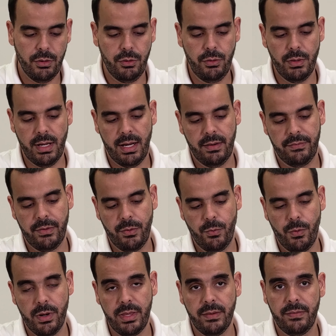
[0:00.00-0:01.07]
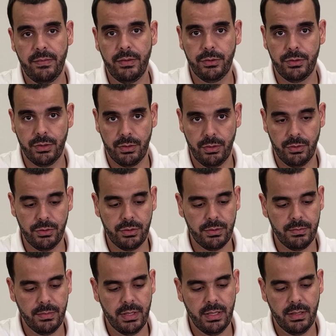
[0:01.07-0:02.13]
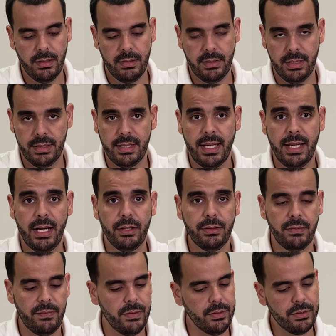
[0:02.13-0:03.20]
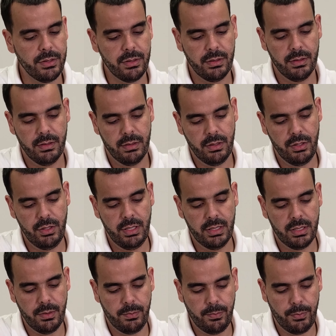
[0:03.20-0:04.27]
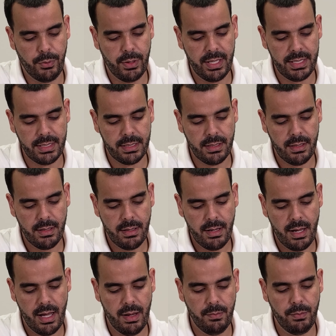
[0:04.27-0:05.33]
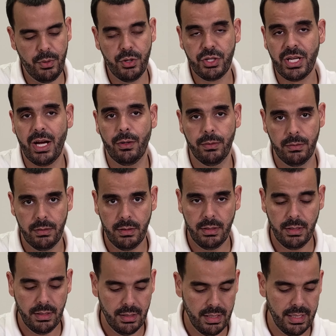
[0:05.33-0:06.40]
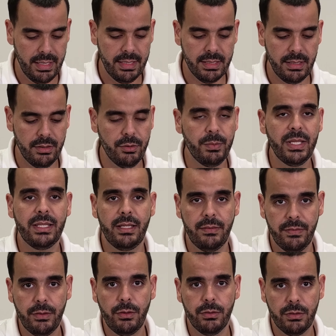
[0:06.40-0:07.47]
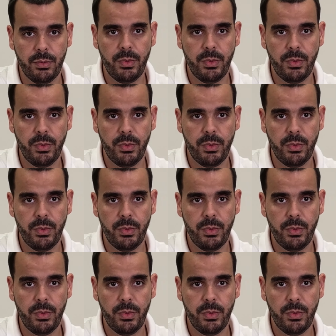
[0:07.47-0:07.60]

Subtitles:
You have where the filter goes. To take out the filter, you need to press and push out. It is a little bit difficult to